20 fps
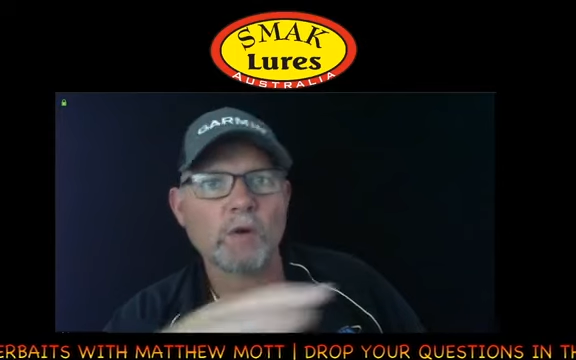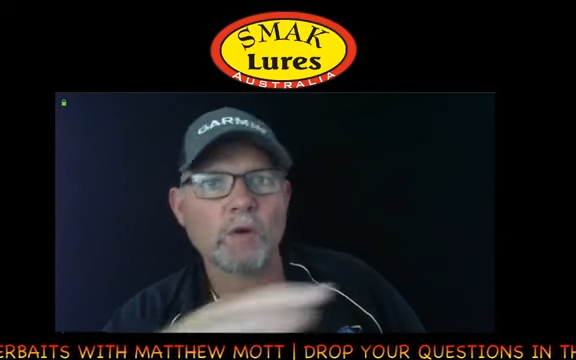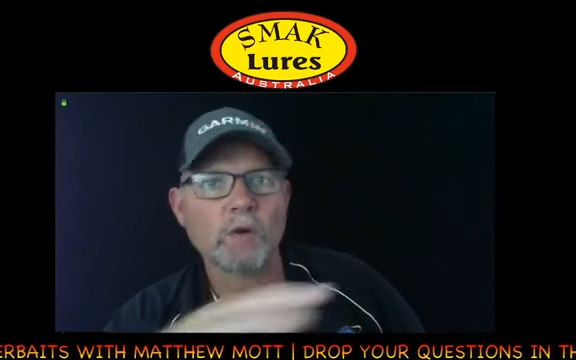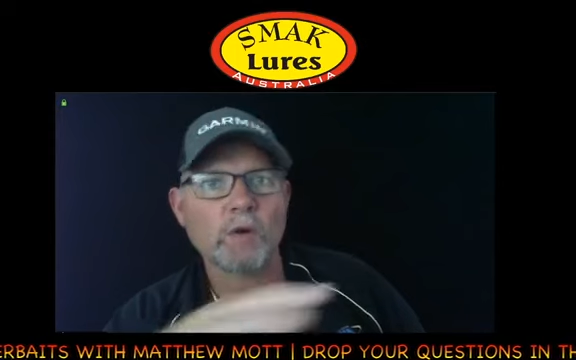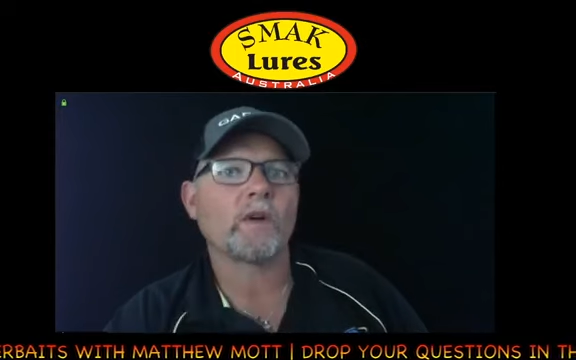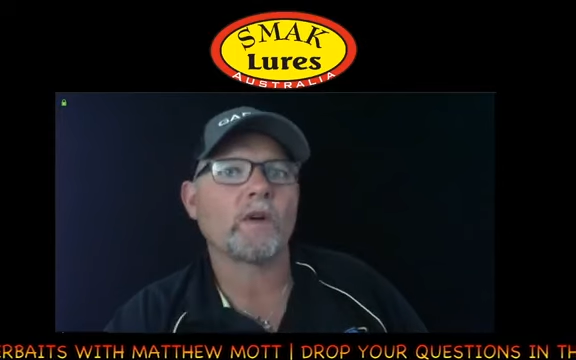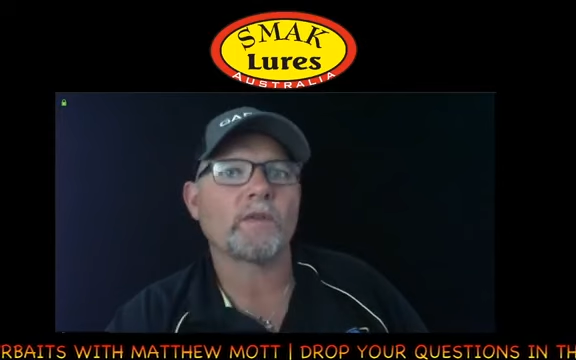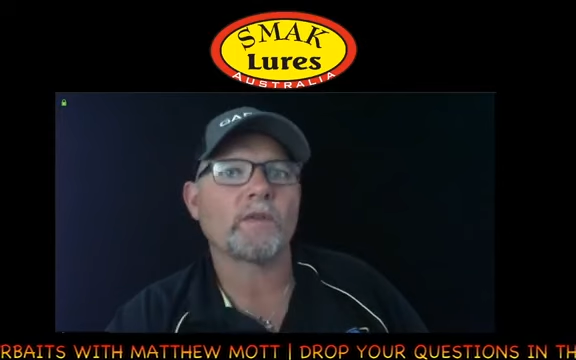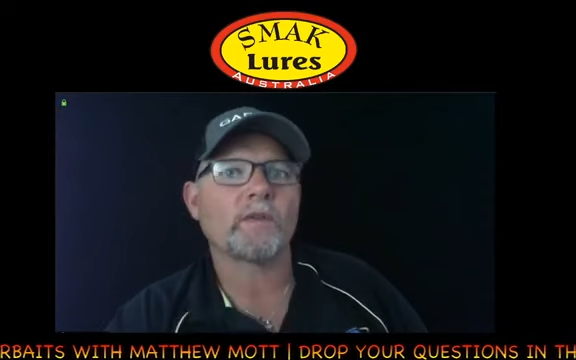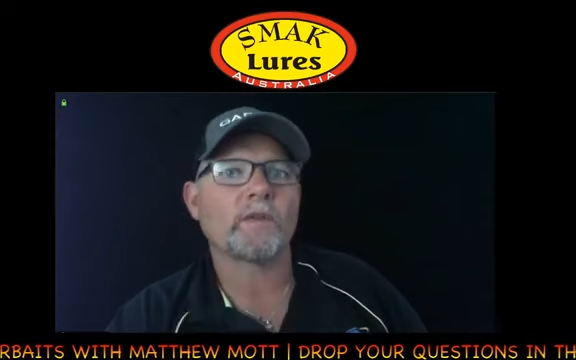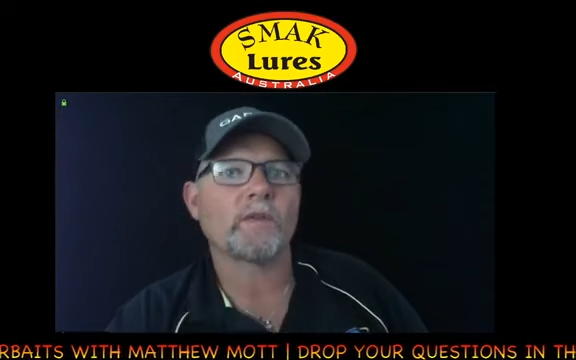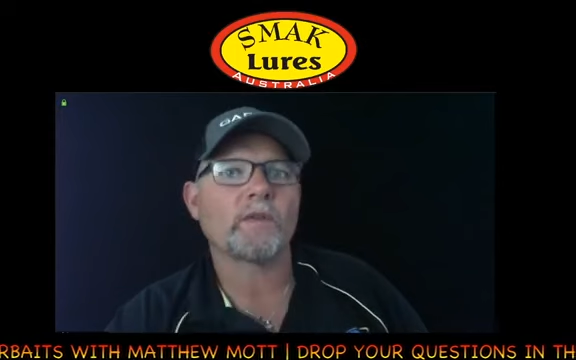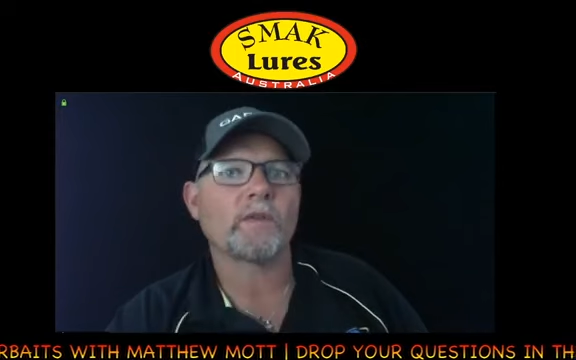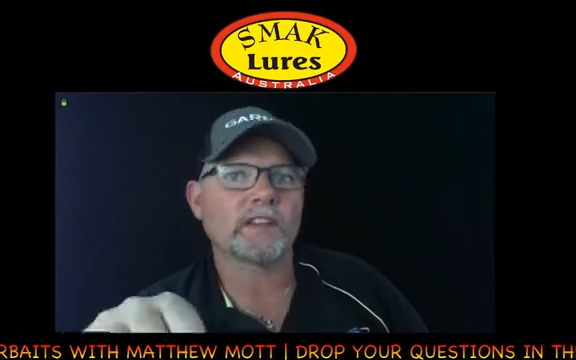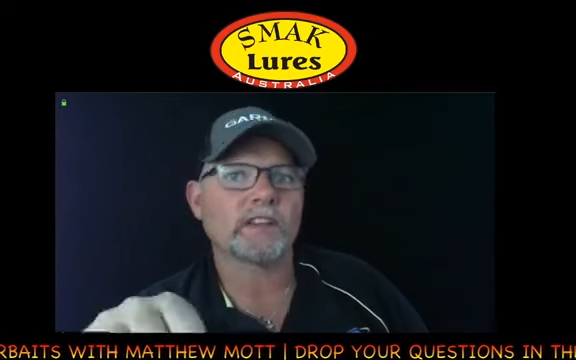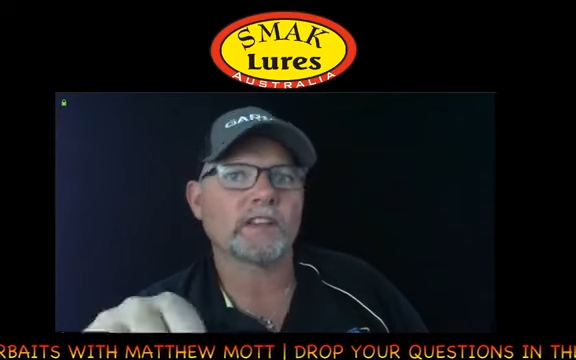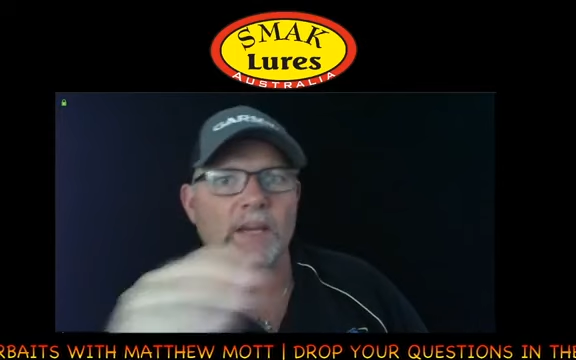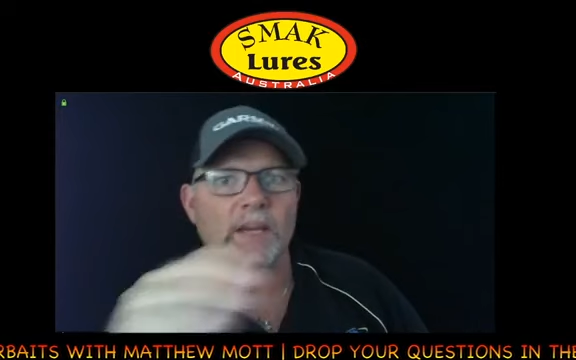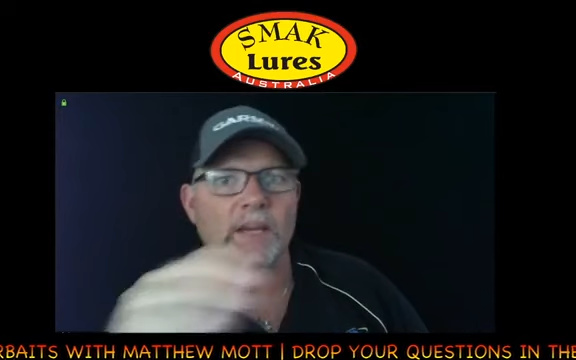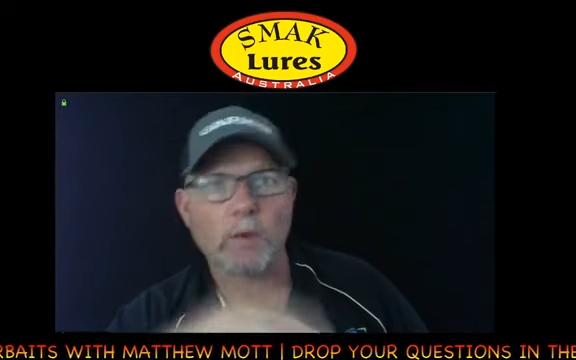coming out of the
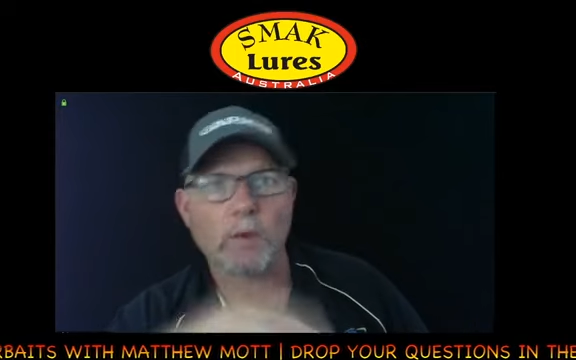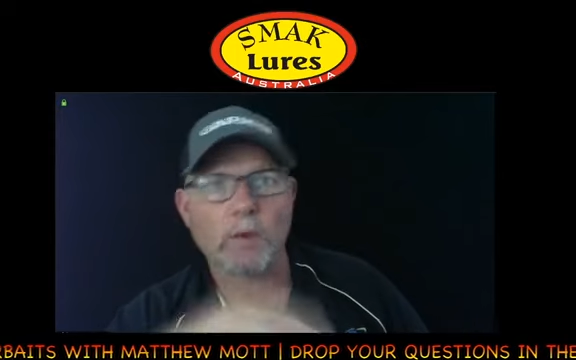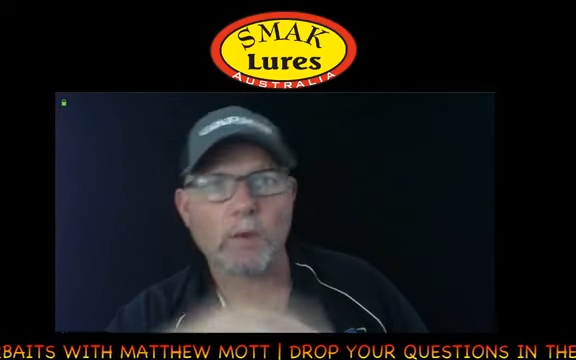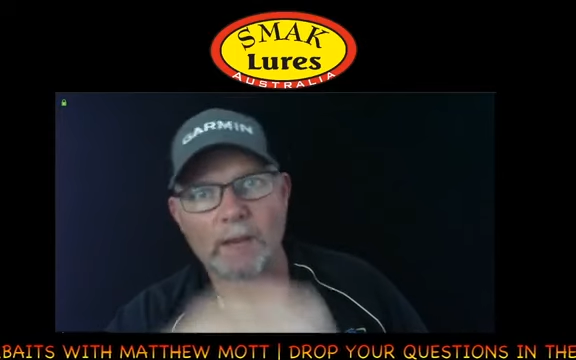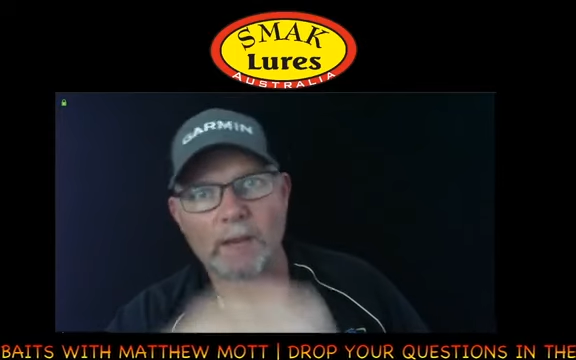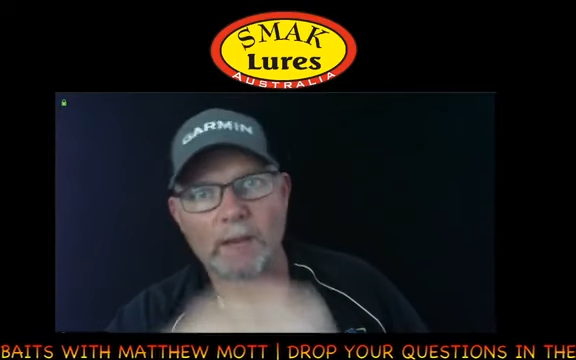deep back